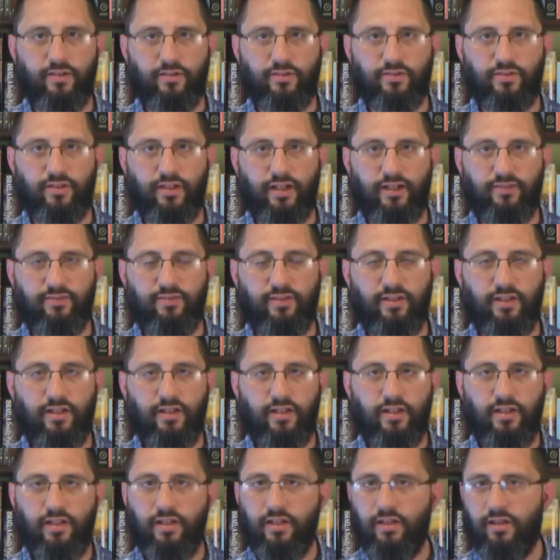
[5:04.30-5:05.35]
other stuff
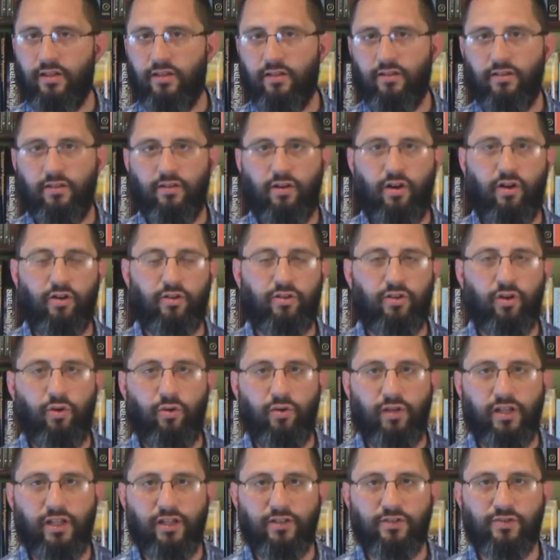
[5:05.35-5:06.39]
are
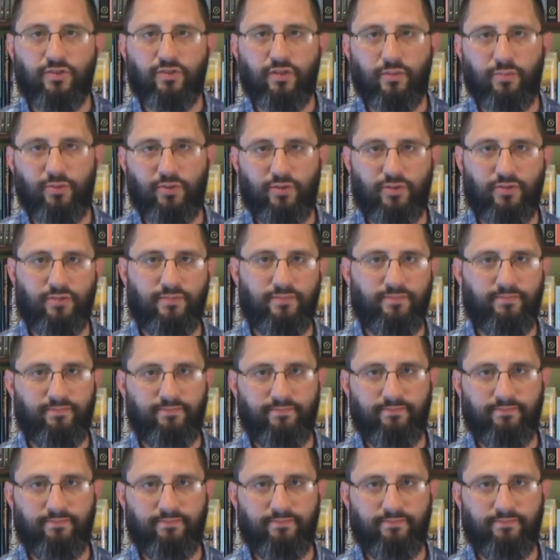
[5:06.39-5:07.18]
totally unscriptural.